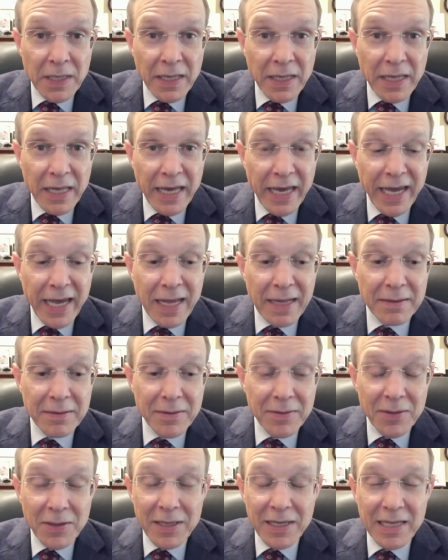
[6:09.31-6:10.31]
and
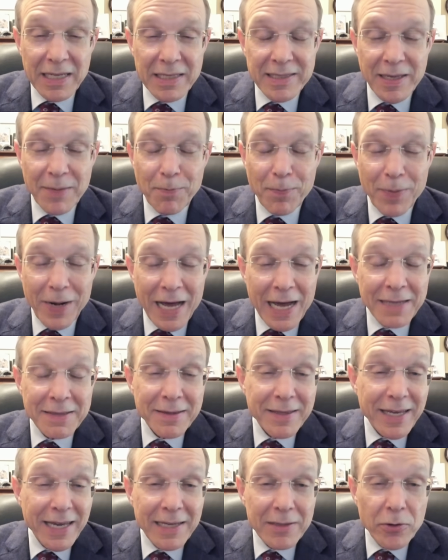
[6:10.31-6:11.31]
it's a blind
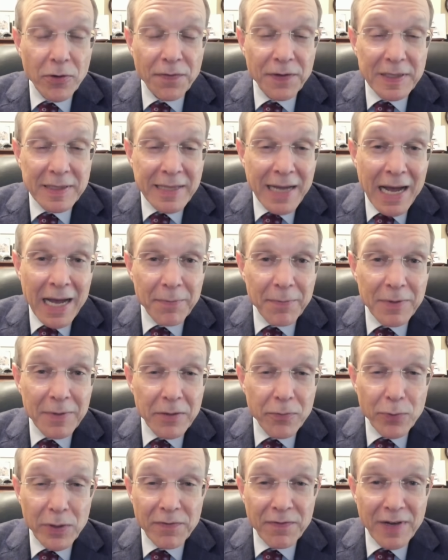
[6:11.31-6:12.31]
date of a type that
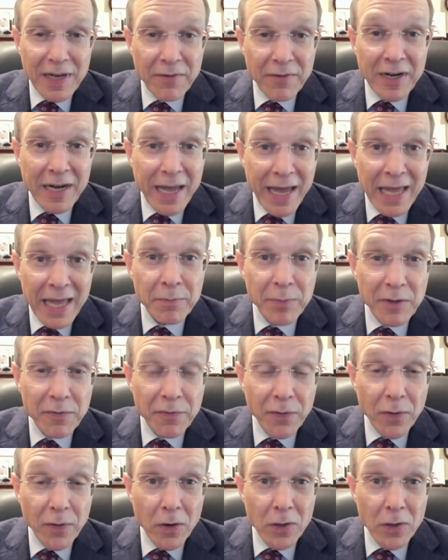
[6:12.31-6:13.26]
we've never had before.